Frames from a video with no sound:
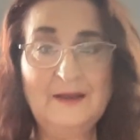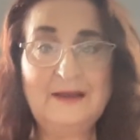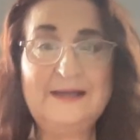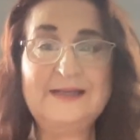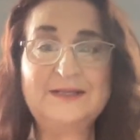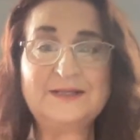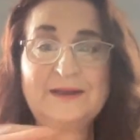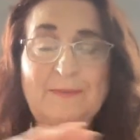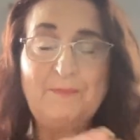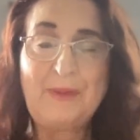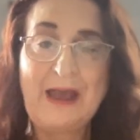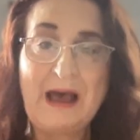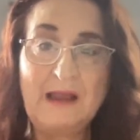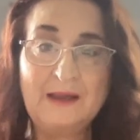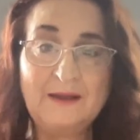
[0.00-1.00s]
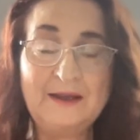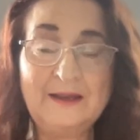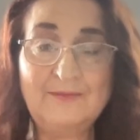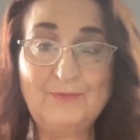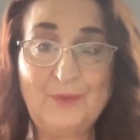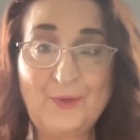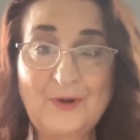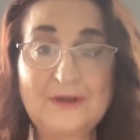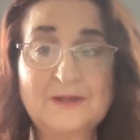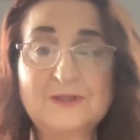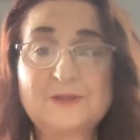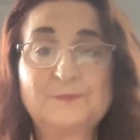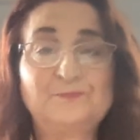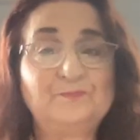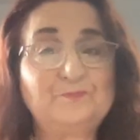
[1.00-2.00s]
It's important
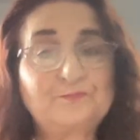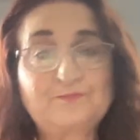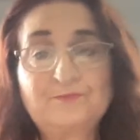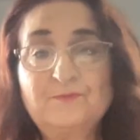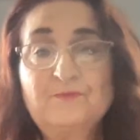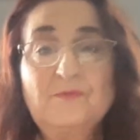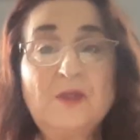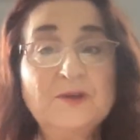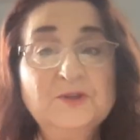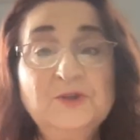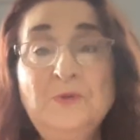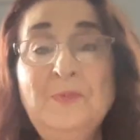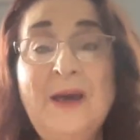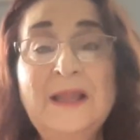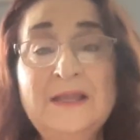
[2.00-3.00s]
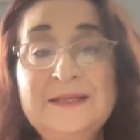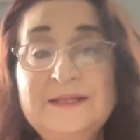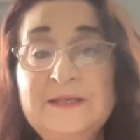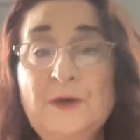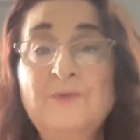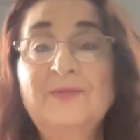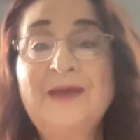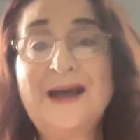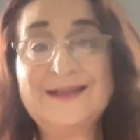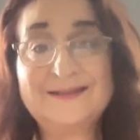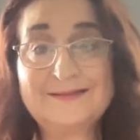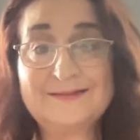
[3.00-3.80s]
to balance out that